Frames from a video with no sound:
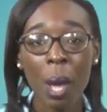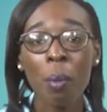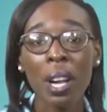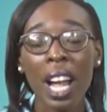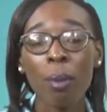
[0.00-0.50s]

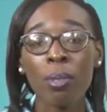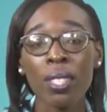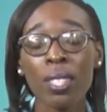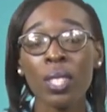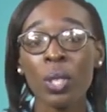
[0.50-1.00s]
Perhaps this
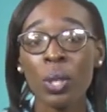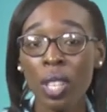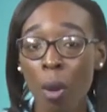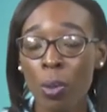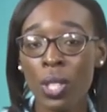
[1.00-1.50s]
is a good
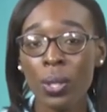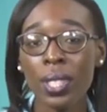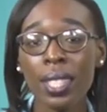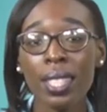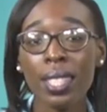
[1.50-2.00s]

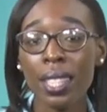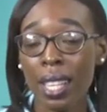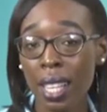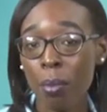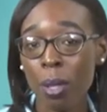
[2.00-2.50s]
opportunity to
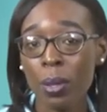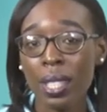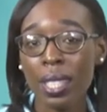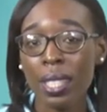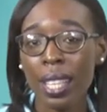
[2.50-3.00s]
think about
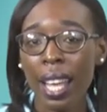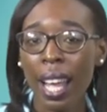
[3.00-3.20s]
it